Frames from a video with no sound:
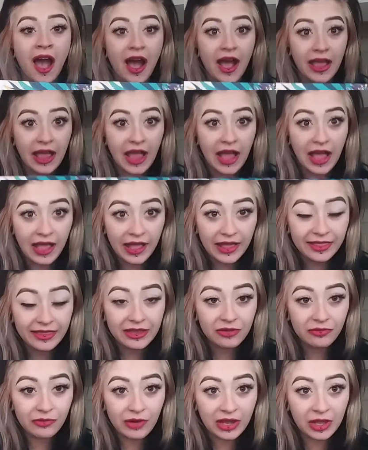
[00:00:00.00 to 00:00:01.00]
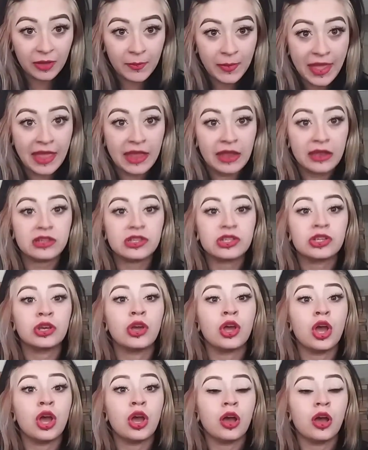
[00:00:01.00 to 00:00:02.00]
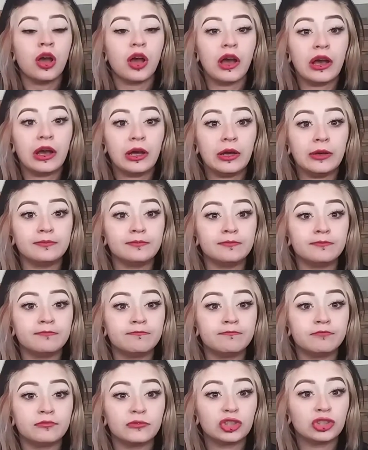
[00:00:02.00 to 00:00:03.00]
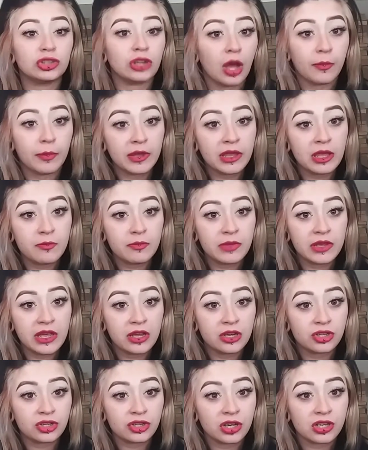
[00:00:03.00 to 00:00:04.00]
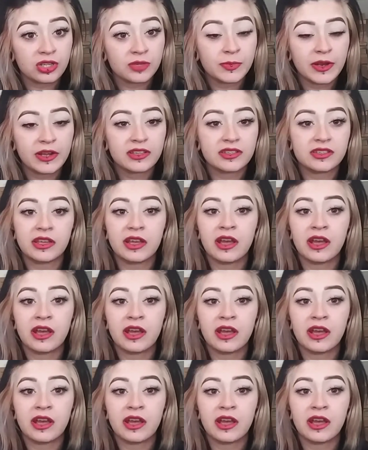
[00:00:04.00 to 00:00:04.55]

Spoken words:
I highly recommend shopping at BH Cosmetics.